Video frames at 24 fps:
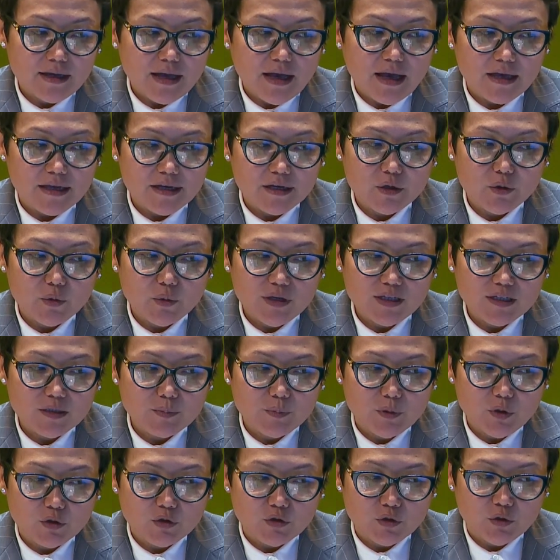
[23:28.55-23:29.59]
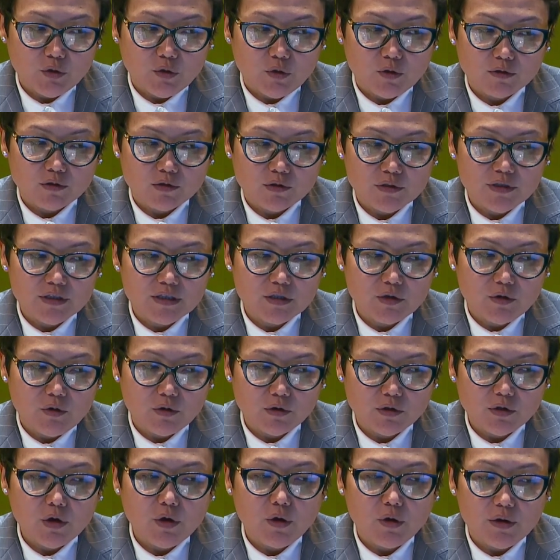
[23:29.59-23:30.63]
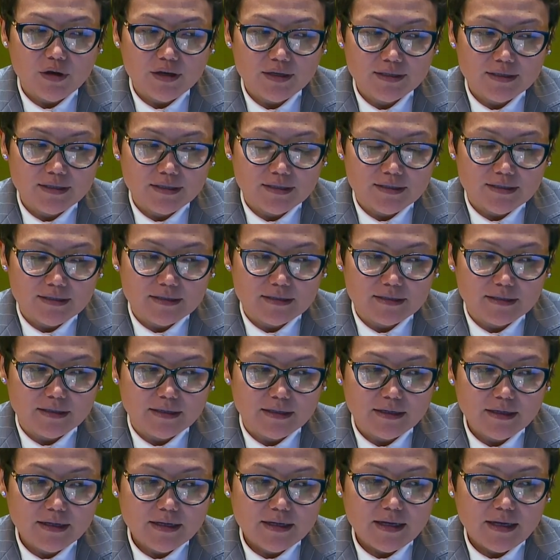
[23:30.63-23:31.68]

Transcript: I request protocol to escort Her Excellency